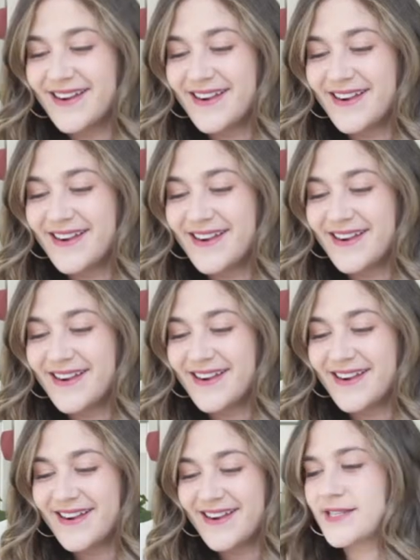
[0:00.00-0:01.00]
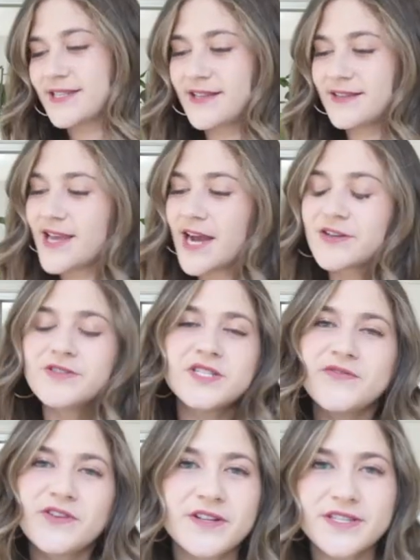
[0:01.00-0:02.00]
Woo! Guys, technical
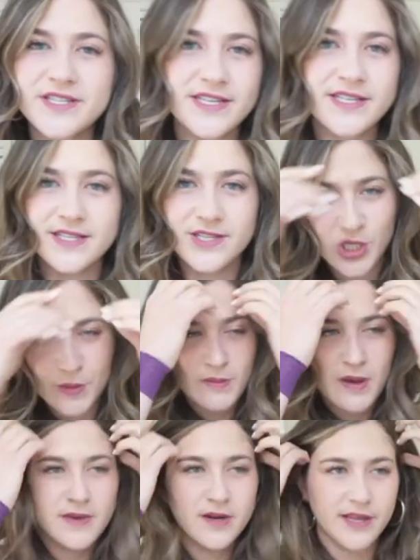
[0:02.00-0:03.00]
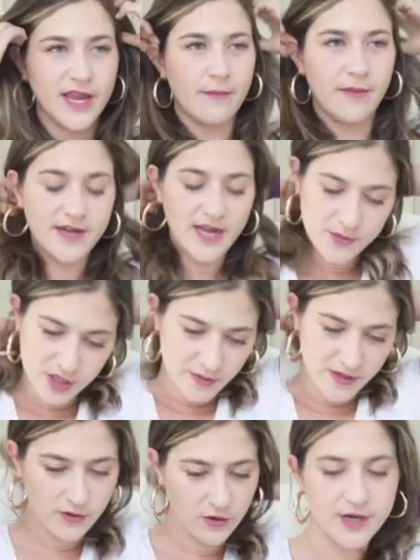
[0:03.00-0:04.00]
difficulties should be my middle name. My name should
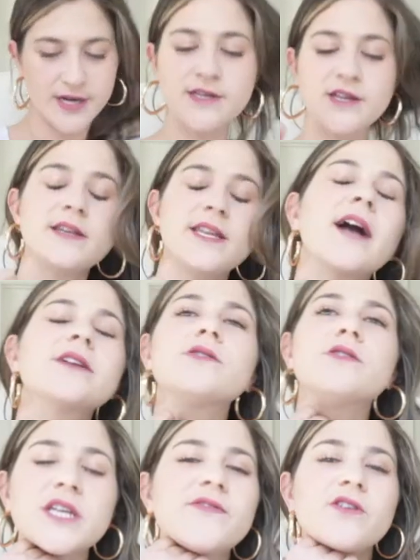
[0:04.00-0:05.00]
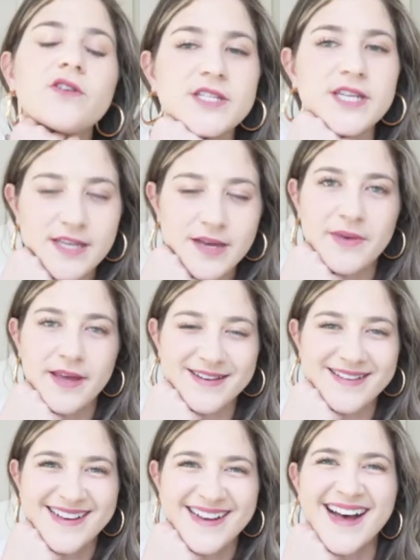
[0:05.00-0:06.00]
be Lauren Technical Difficulty
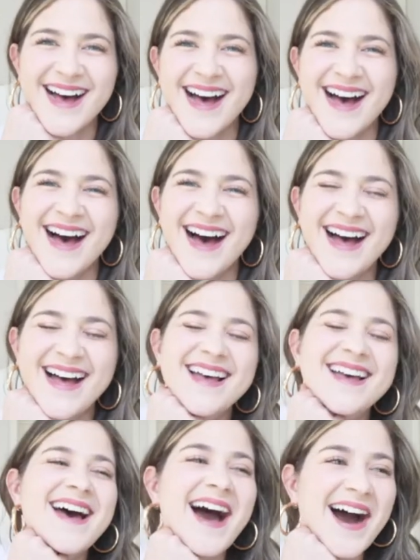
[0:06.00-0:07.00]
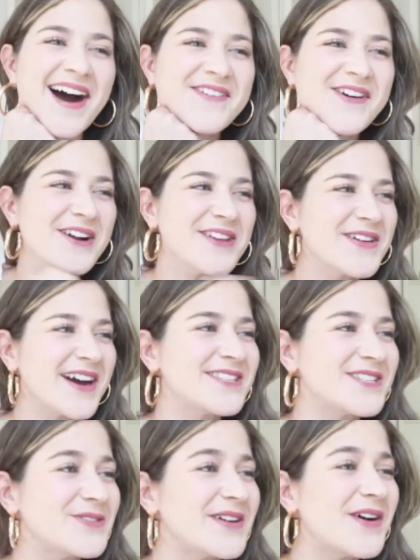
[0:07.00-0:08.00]
Lipman. How are you
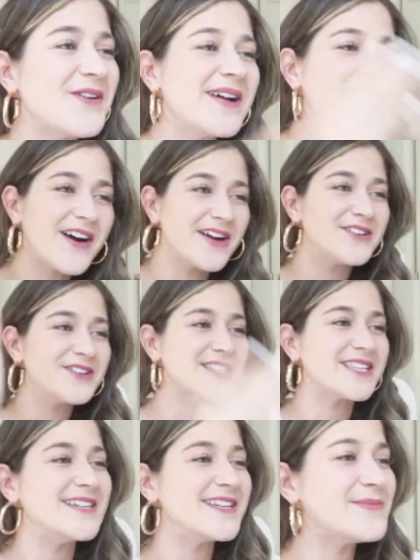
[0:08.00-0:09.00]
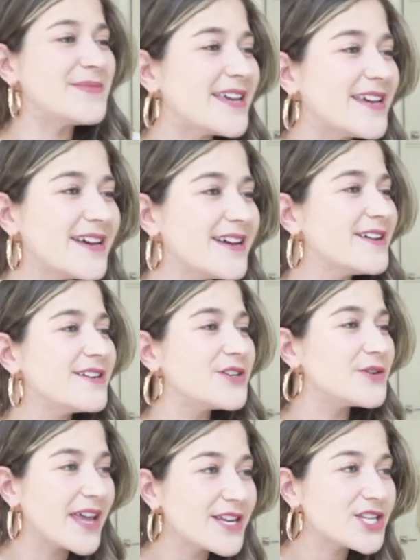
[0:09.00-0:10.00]
guys doing? Oh my God, you're sending me
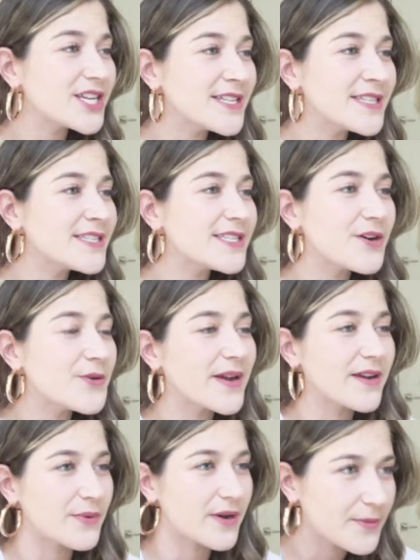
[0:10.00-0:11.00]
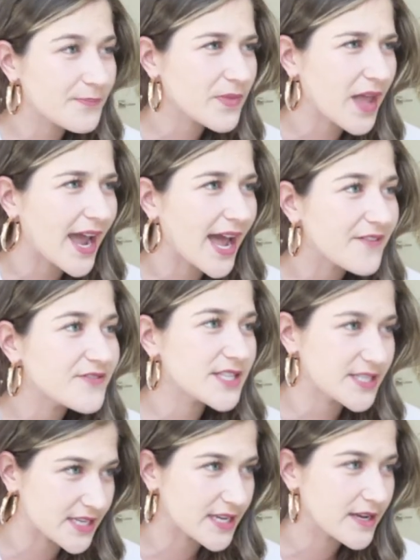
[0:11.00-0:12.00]
donations? Oh my God, I have to
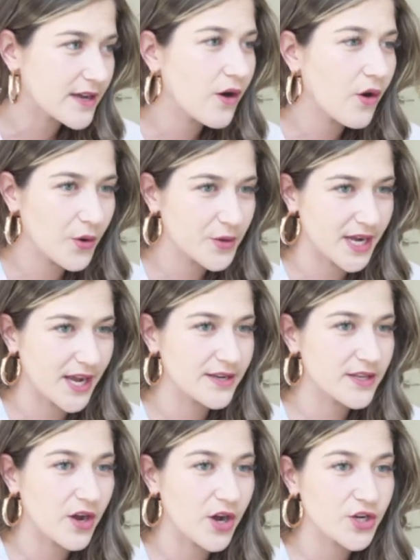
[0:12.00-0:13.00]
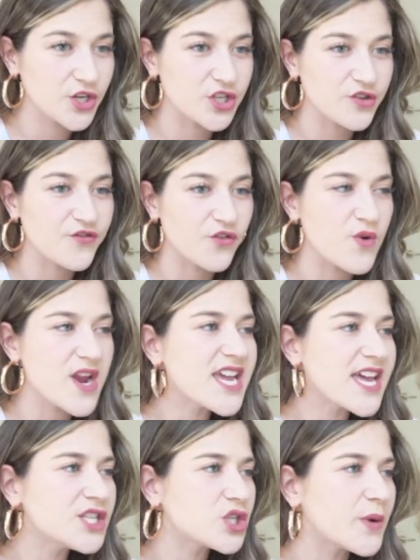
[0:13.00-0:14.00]
see. Hold on, y'all are so
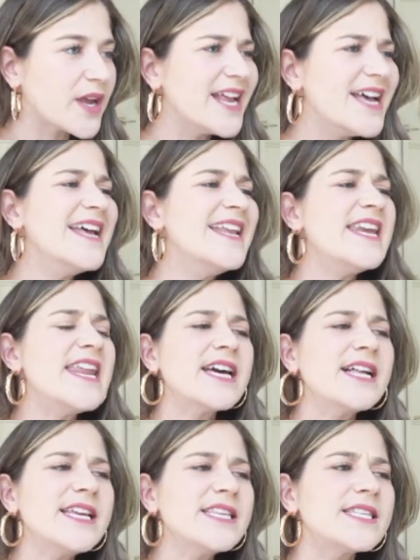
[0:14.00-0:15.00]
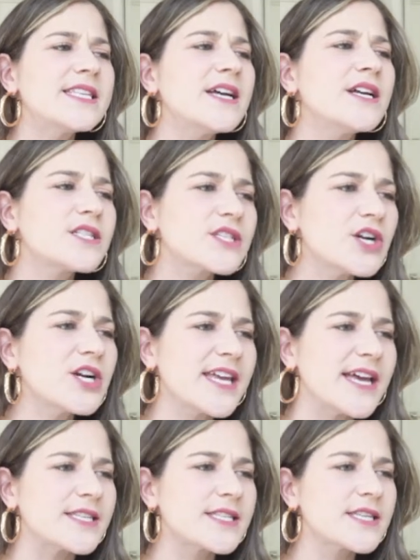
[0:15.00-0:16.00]
freaking sweet. Nicholas
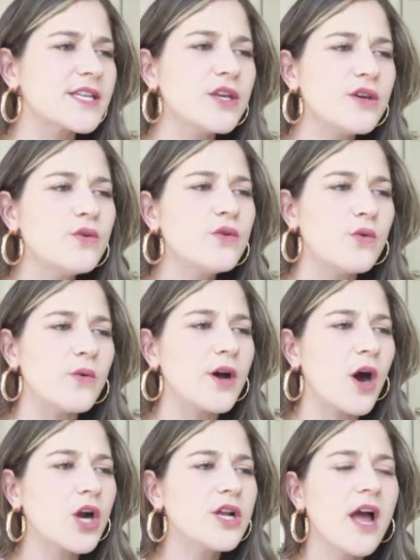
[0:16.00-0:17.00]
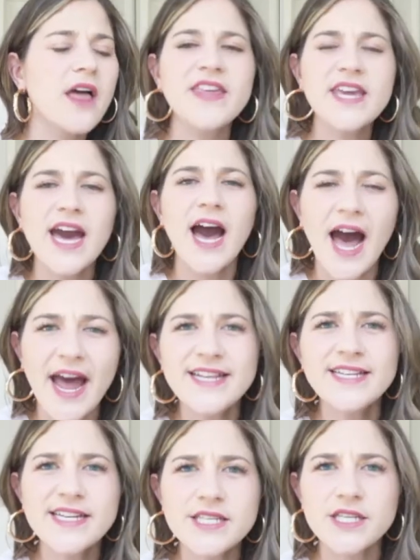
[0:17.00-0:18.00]
Skirkis, you are the
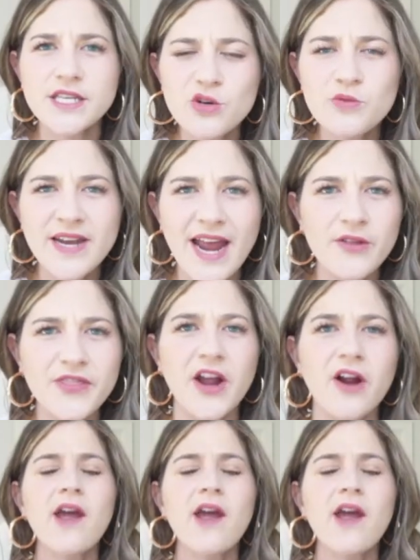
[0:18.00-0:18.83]
kindest human out there.